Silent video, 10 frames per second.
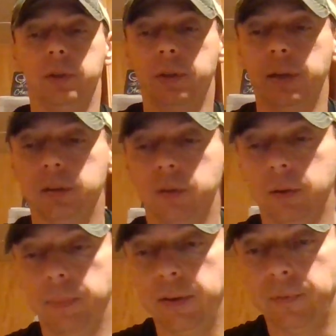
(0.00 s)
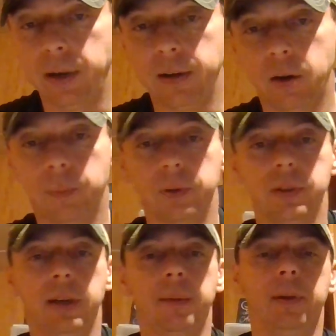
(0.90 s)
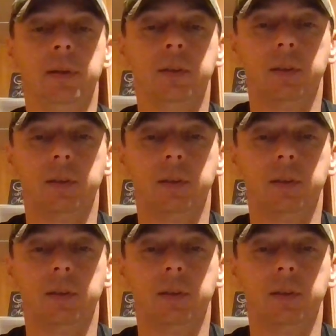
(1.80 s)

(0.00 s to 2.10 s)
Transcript: or deer's gonna be feeding on persimmons,